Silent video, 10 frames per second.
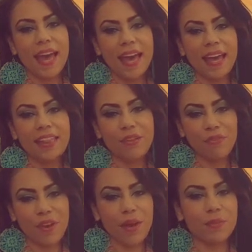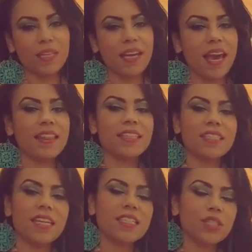and the family, and this
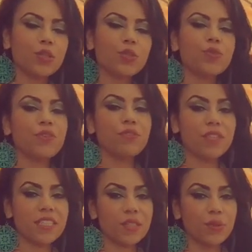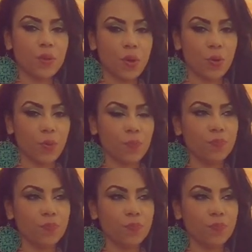does include the physical home.